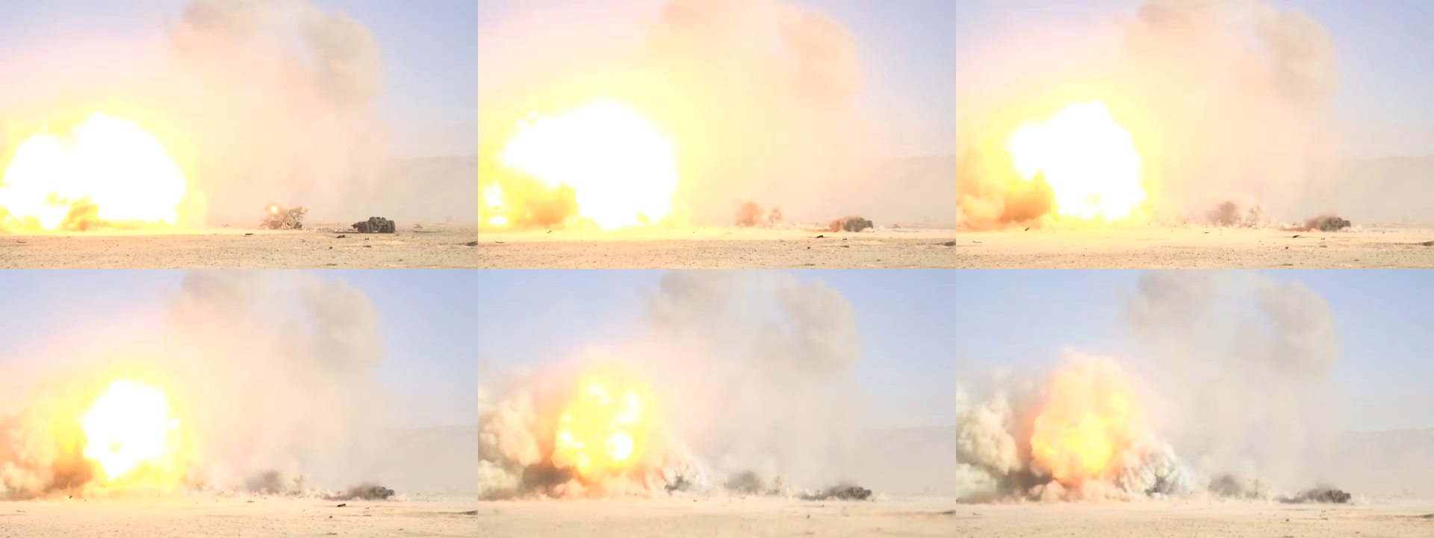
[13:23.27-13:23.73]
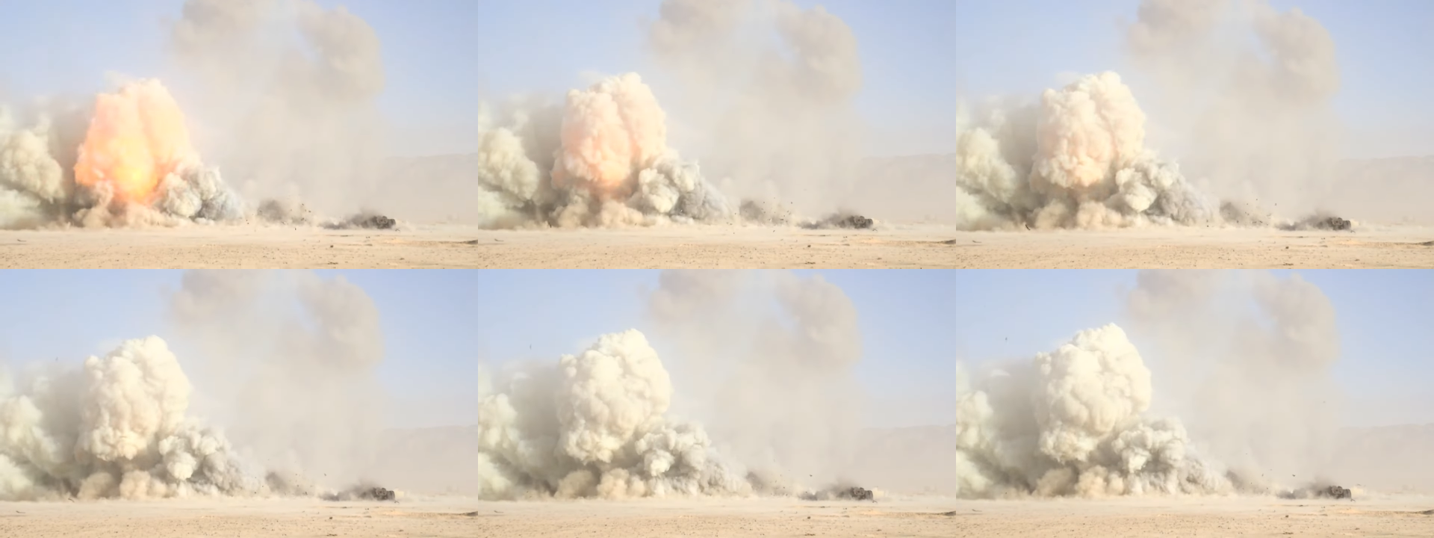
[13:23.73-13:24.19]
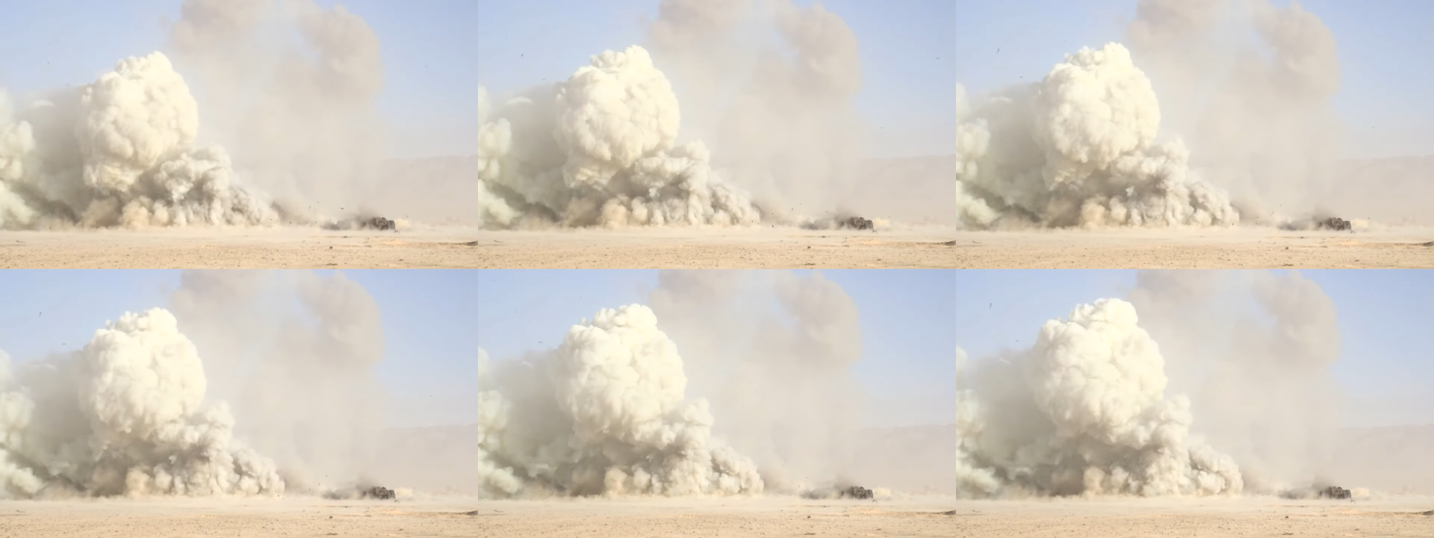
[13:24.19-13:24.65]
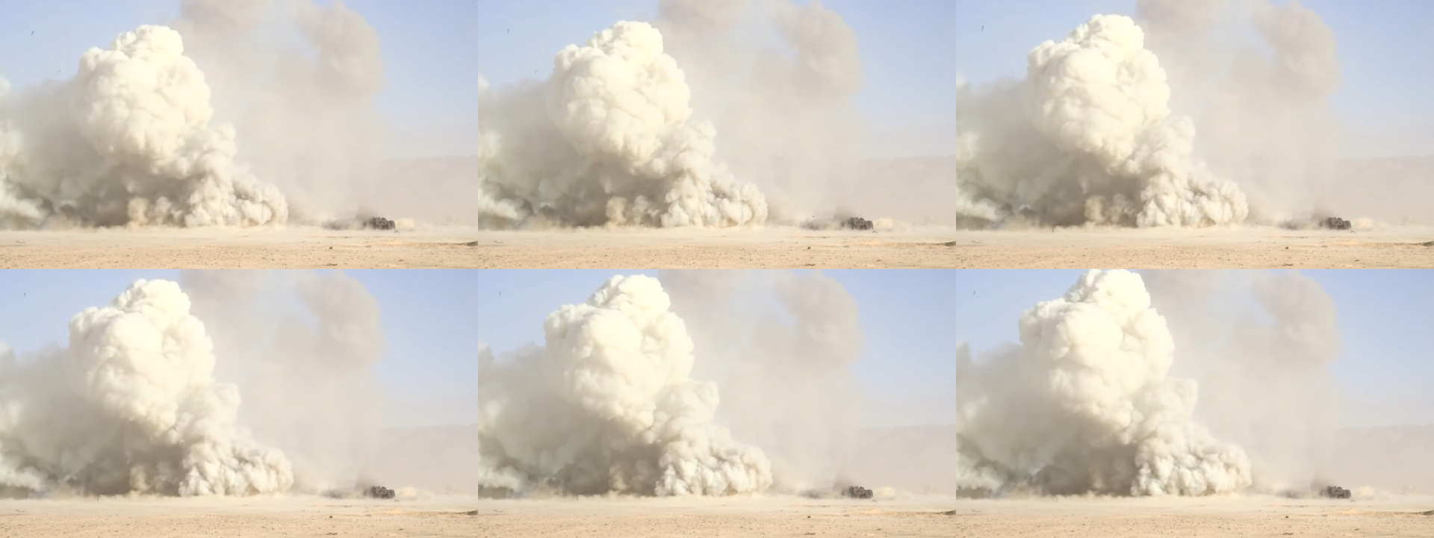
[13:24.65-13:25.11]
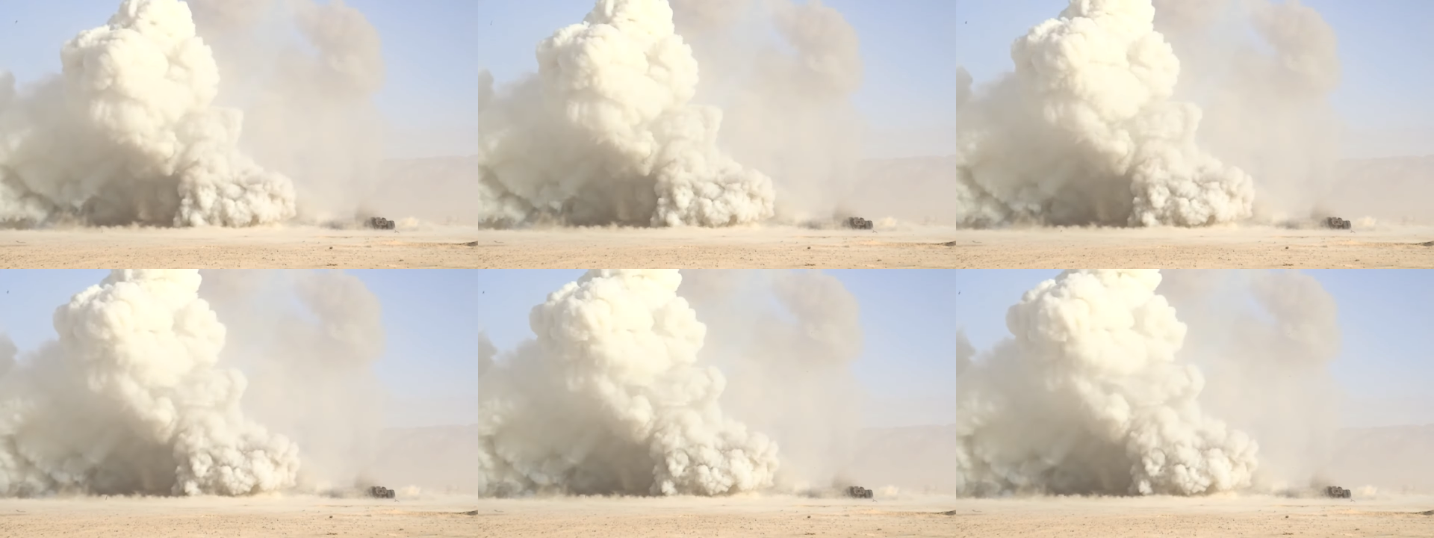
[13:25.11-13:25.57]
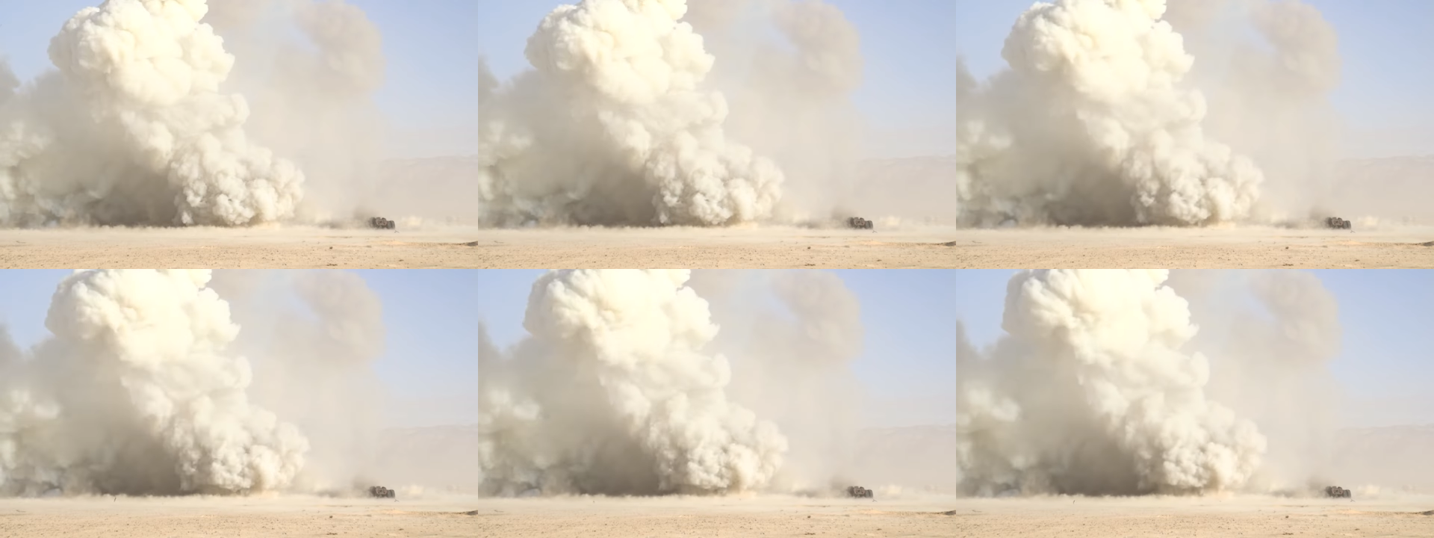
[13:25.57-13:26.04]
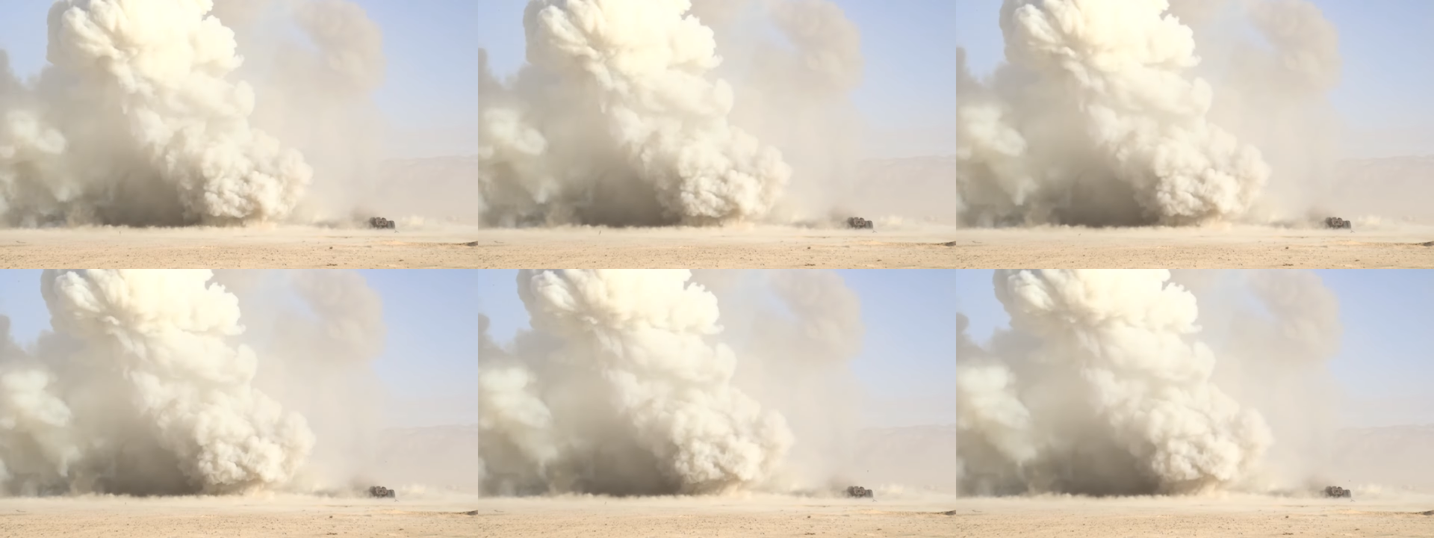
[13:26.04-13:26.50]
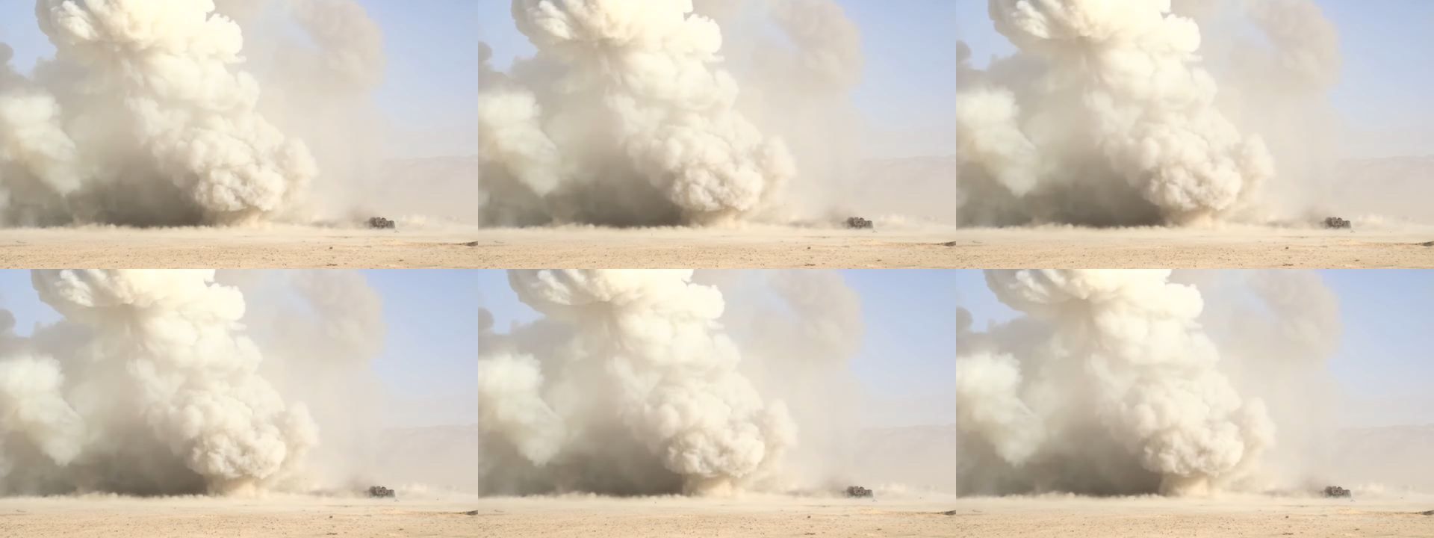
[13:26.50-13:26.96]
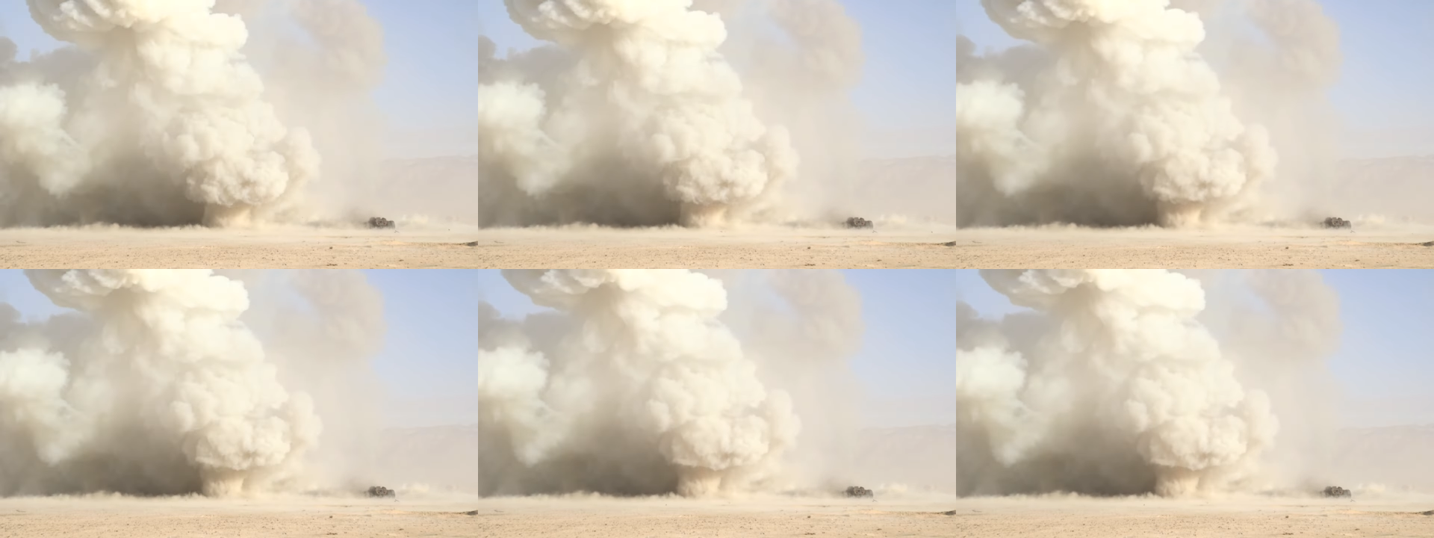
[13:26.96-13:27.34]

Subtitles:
[unreadable: no face in view]